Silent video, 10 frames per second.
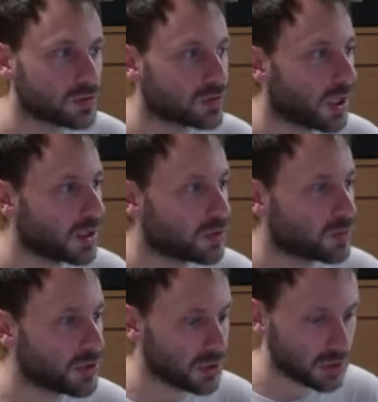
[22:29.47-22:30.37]
I will
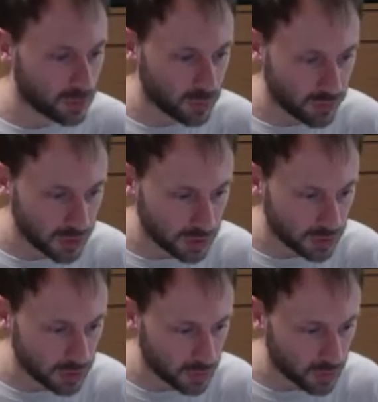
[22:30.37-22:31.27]
be moving
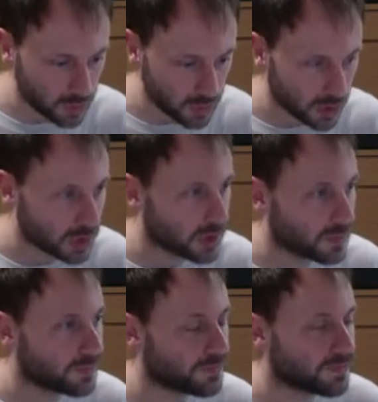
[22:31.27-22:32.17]
to
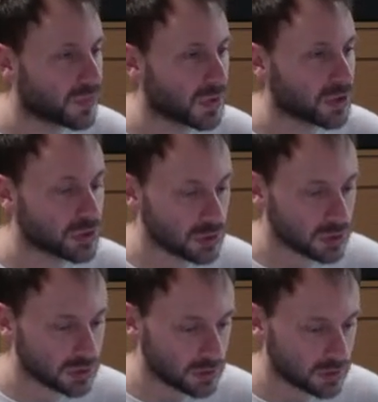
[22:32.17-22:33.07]
the questions.
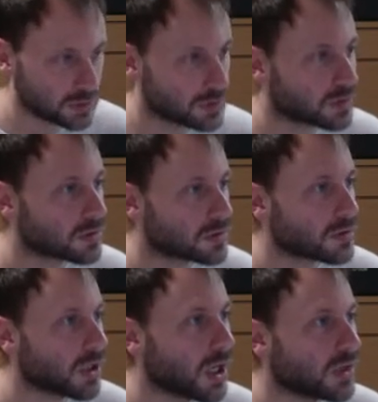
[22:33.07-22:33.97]

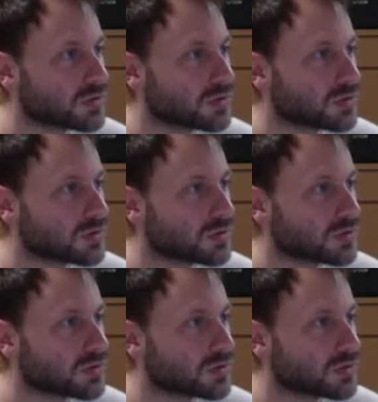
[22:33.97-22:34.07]
I have some